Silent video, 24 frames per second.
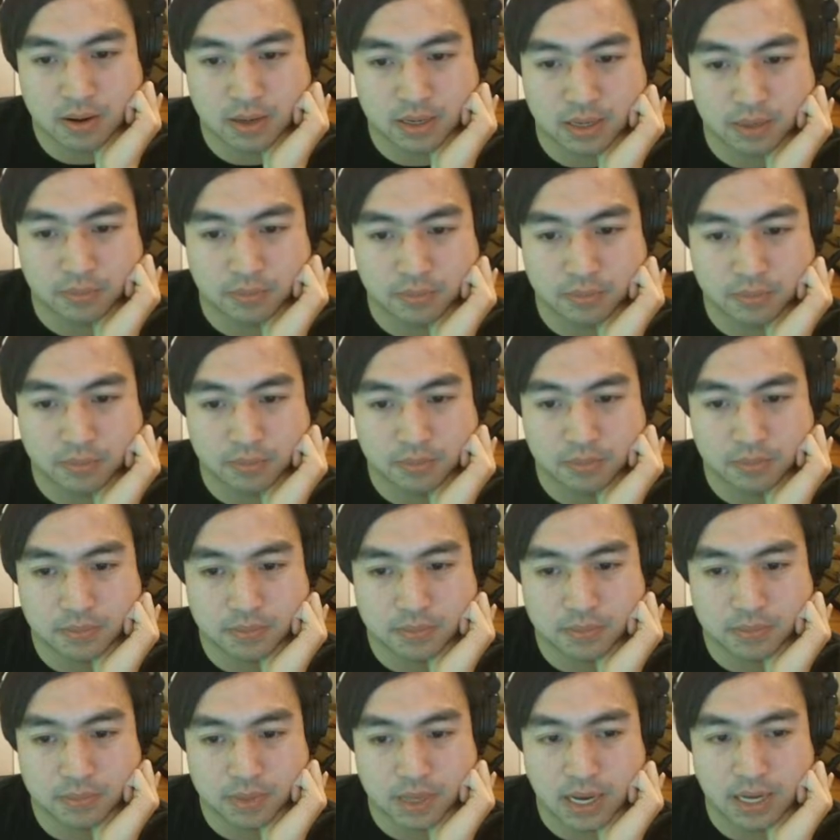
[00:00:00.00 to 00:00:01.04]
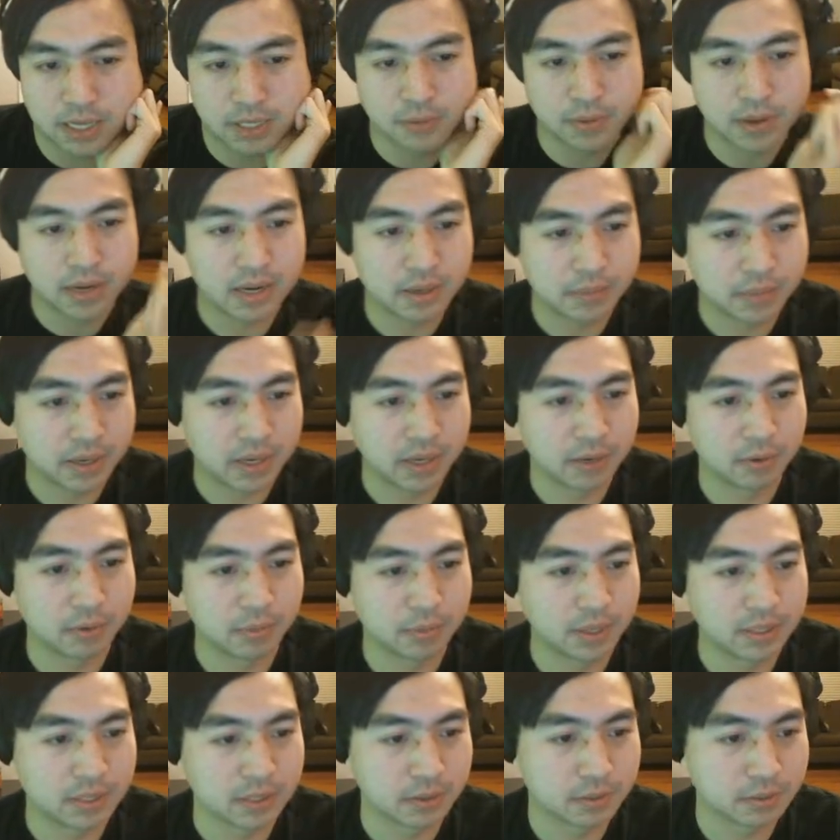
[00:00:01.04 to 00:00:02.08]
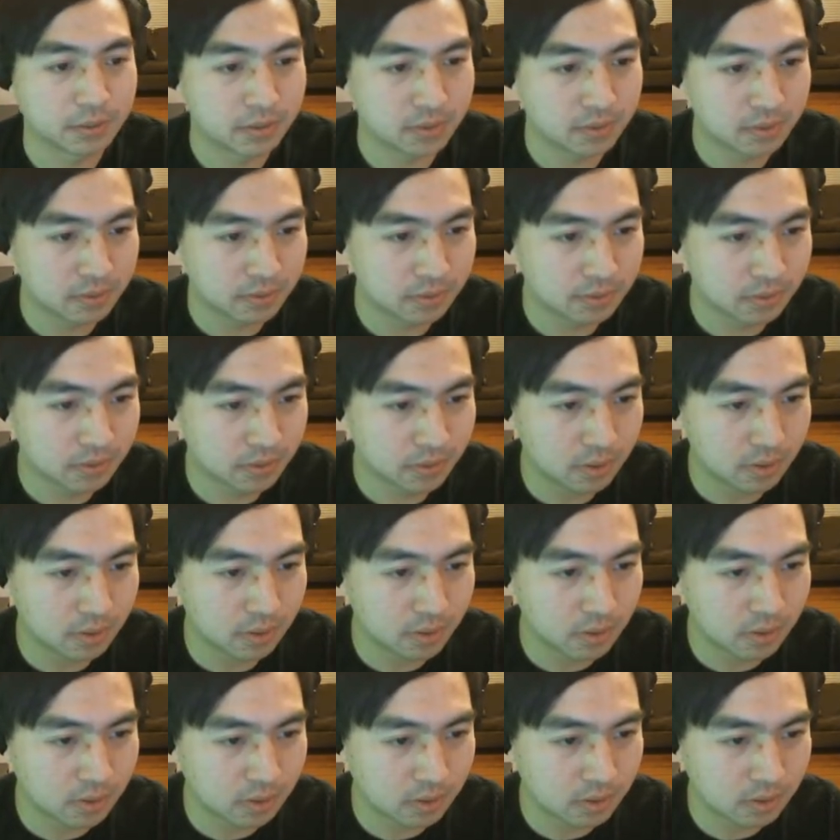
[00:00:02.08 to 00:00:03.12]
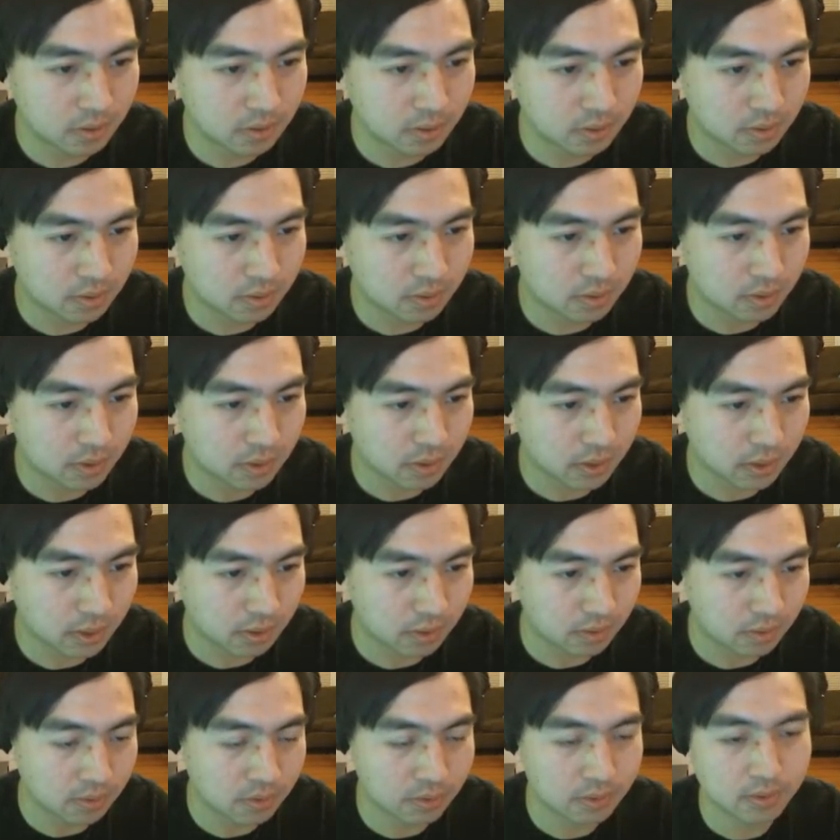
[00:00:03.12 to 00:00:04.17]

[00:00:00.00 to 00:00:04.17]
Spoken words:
yep, I do end up hitting with my toes here.